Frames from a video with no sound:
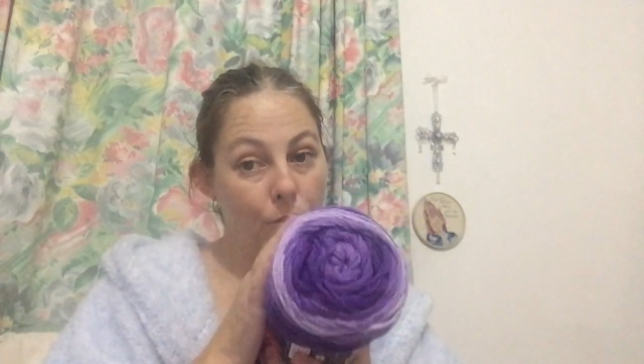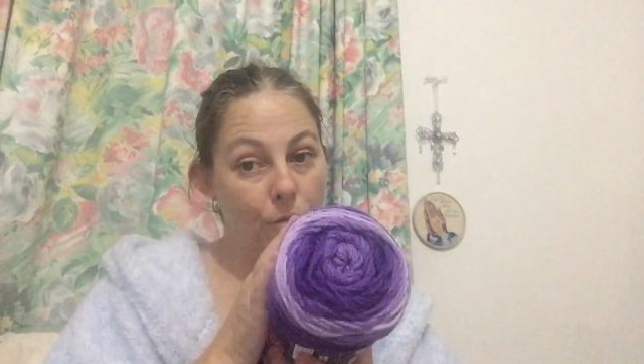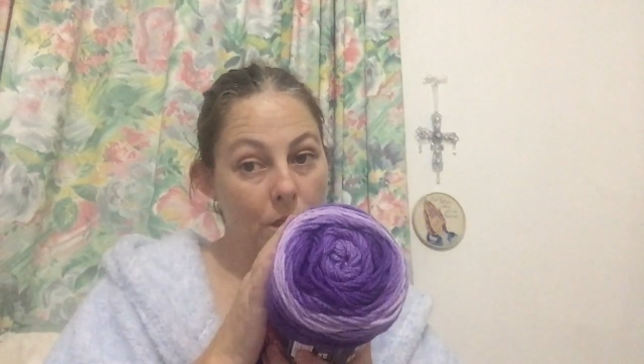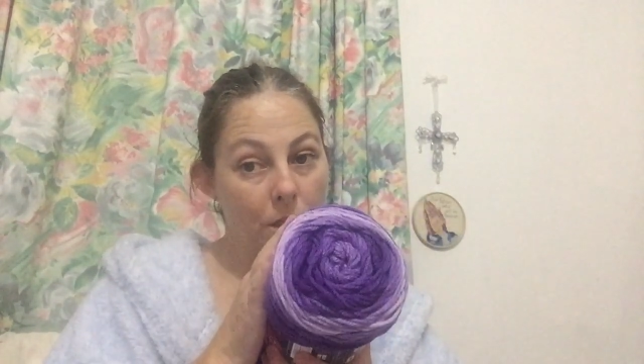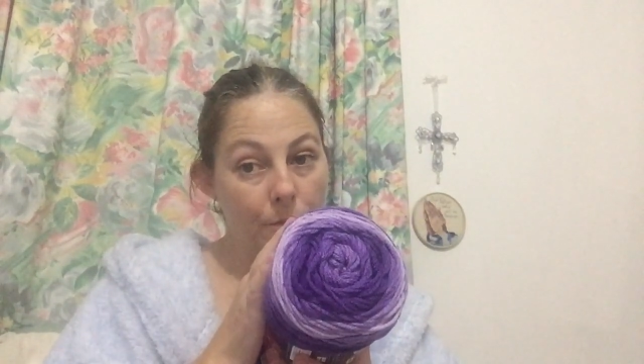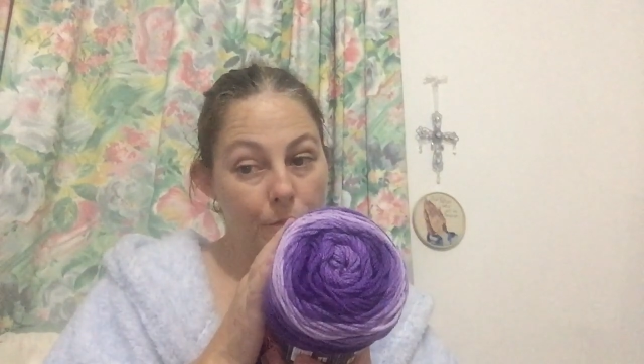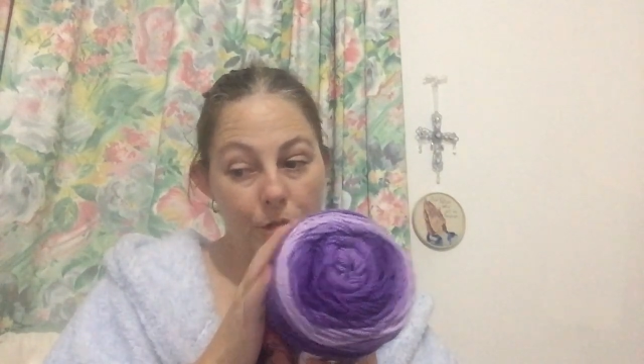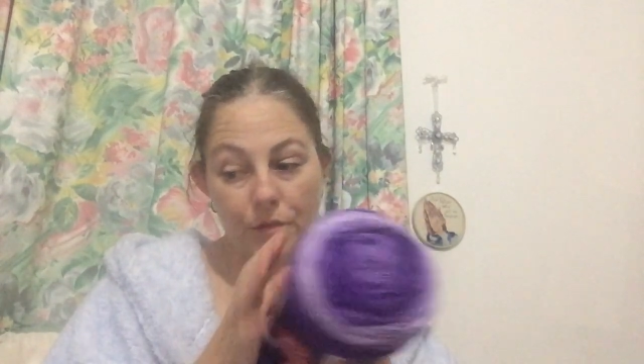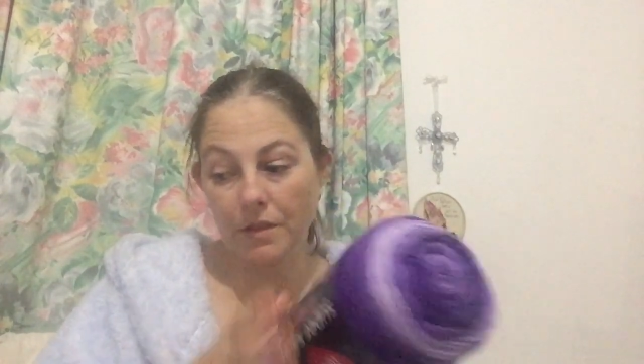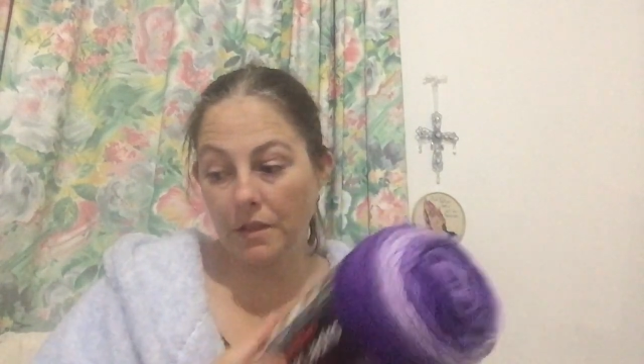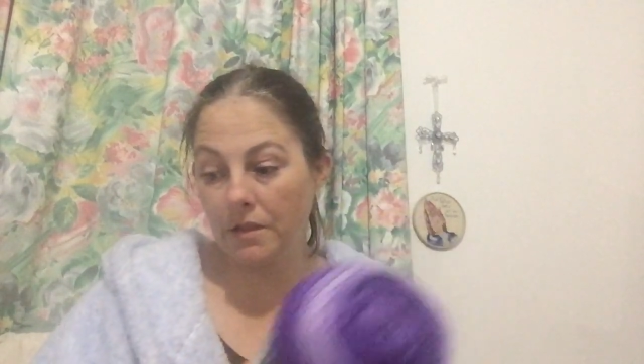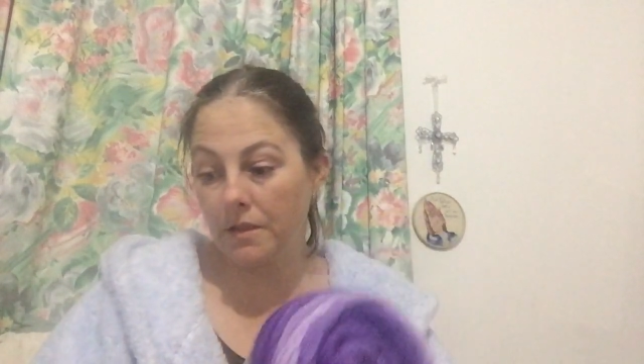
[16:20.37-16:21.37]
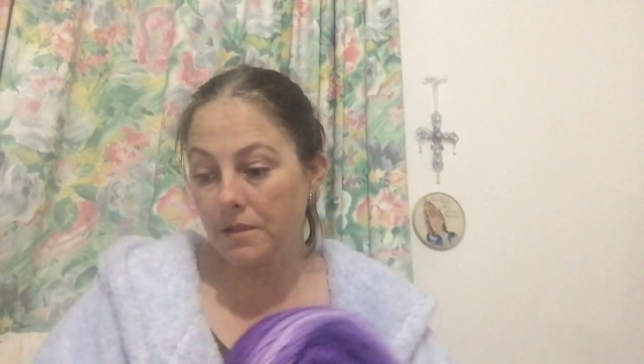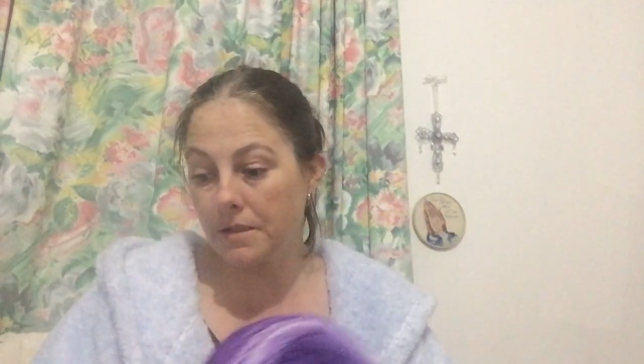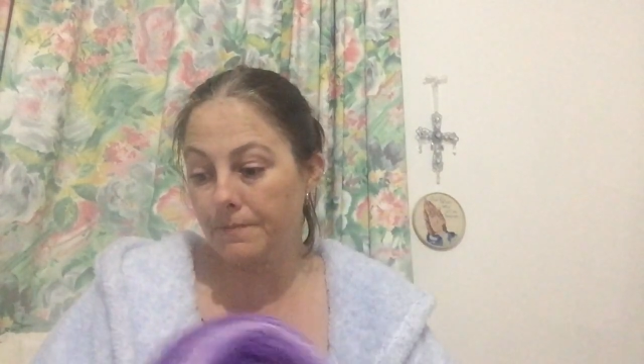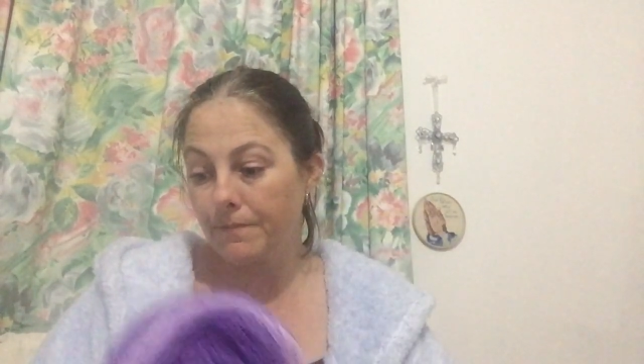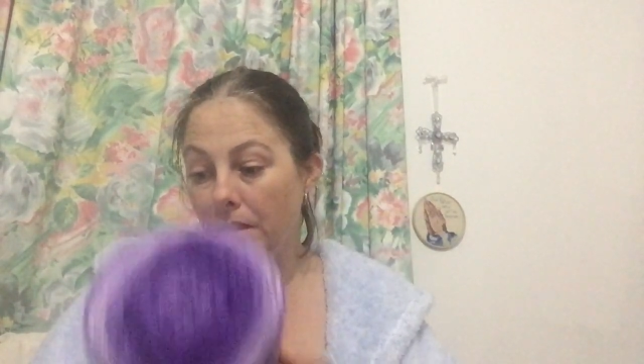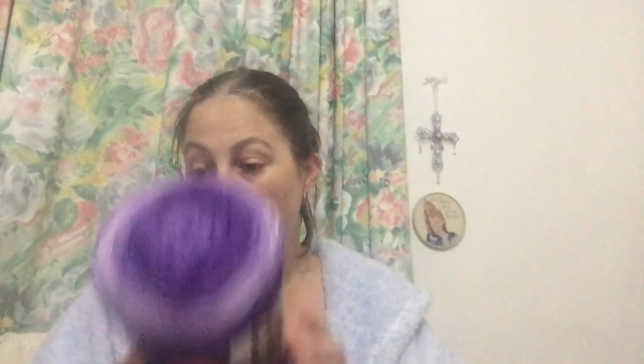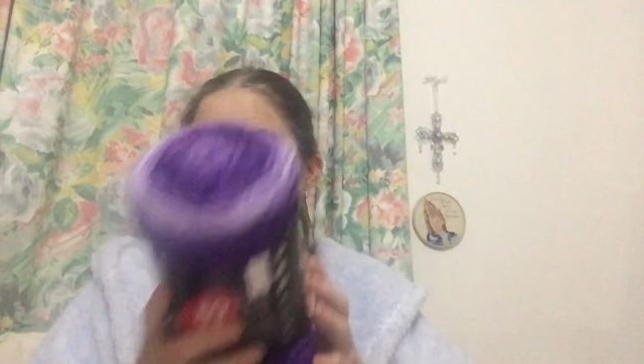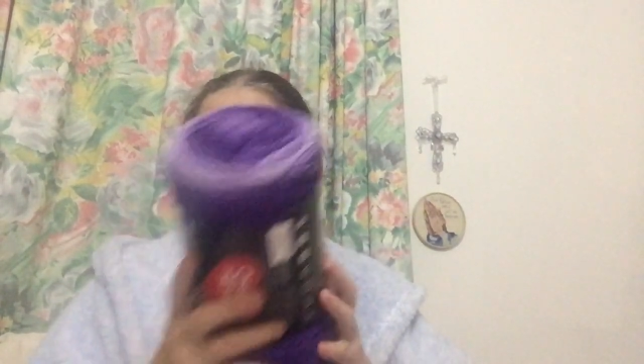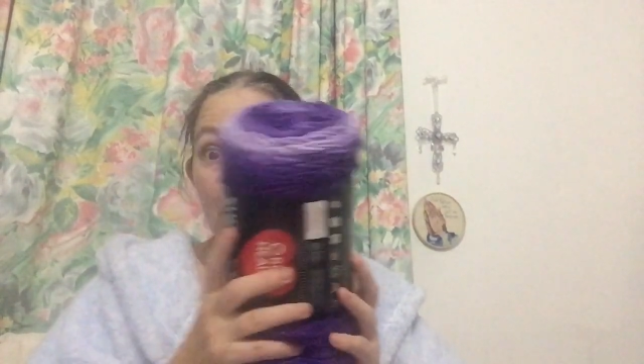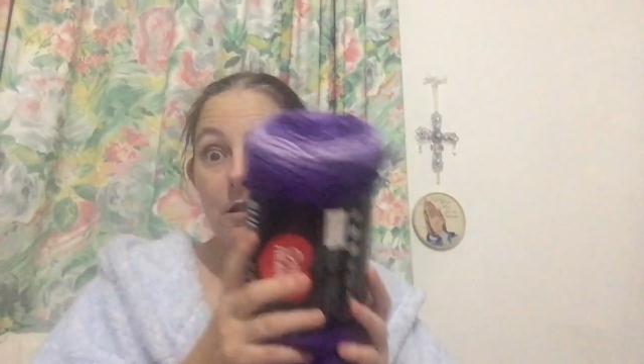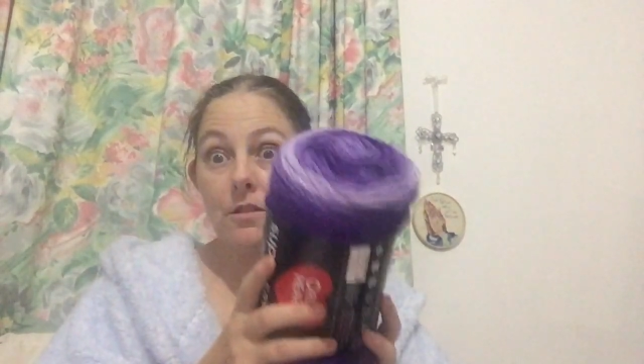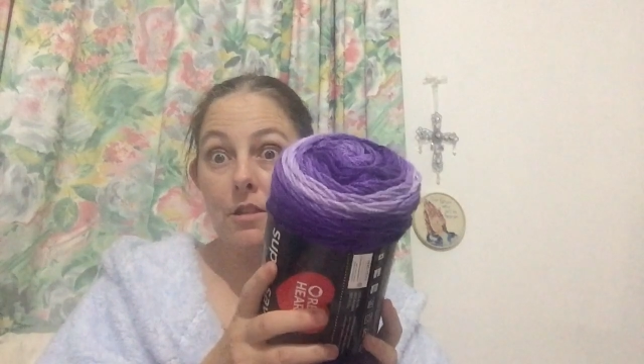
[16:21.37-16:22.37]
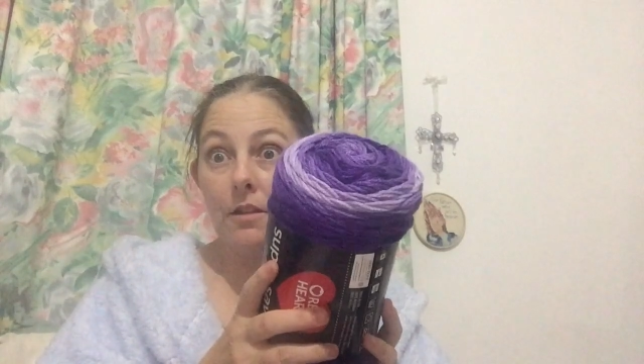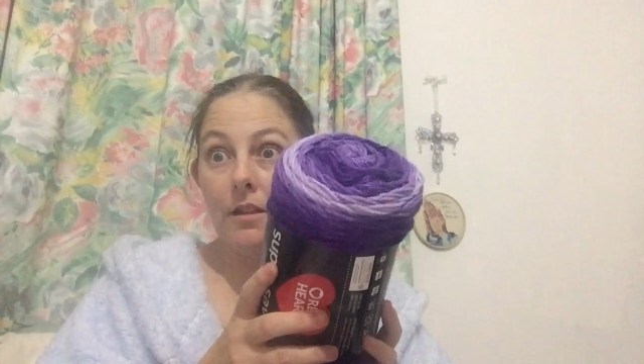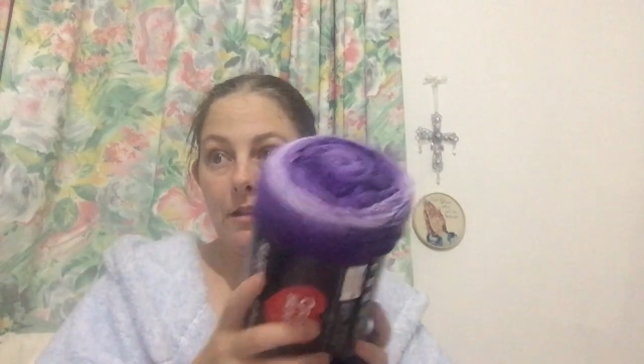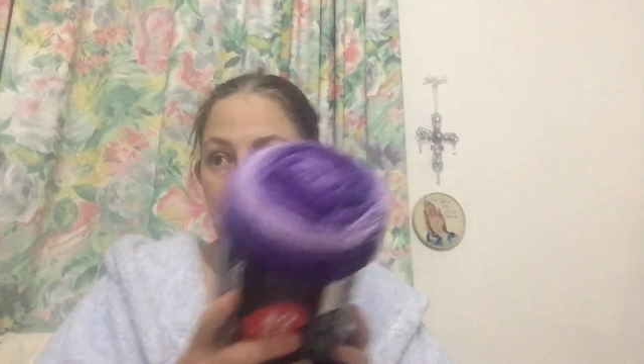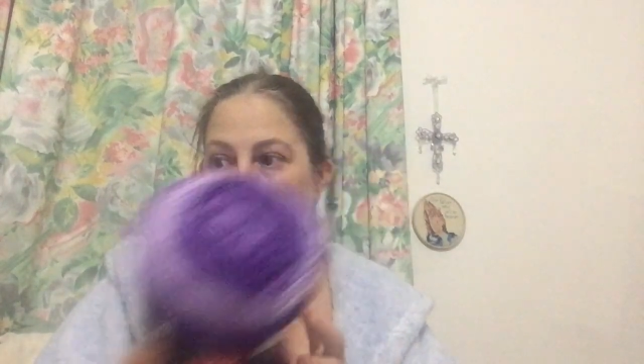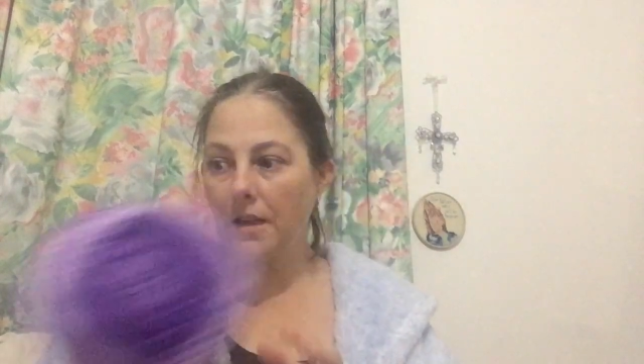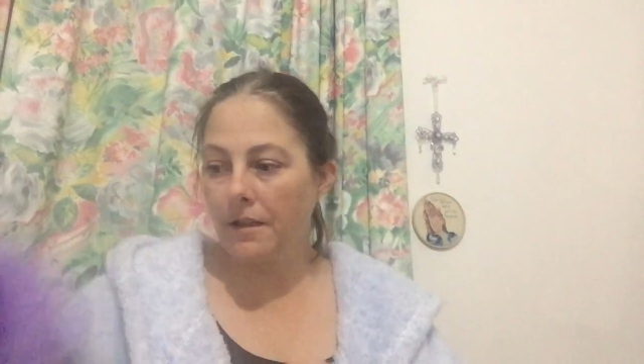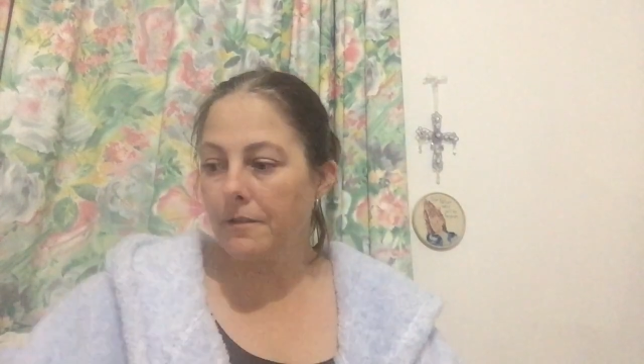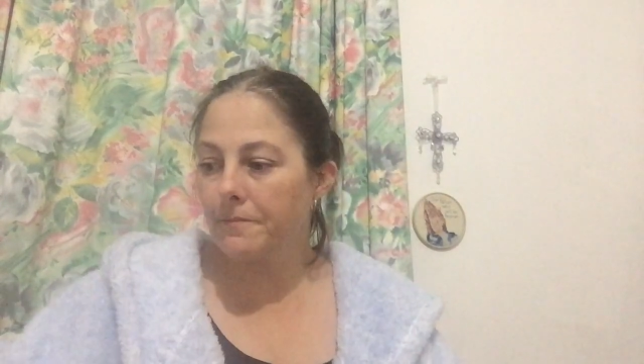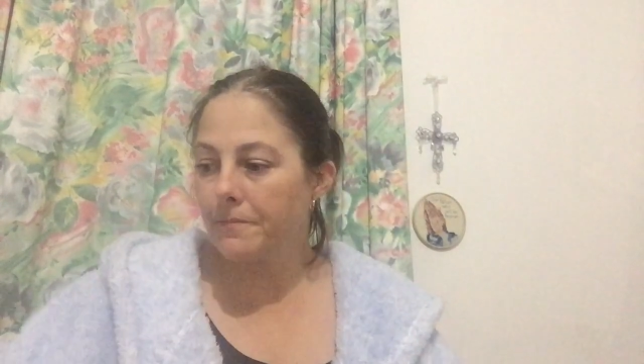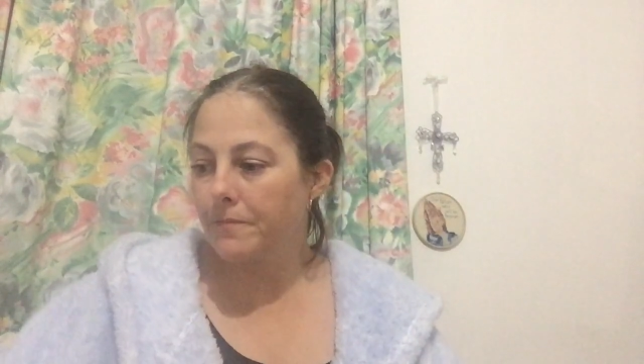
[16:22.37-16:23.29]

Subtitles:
while I'm using this. So there's that.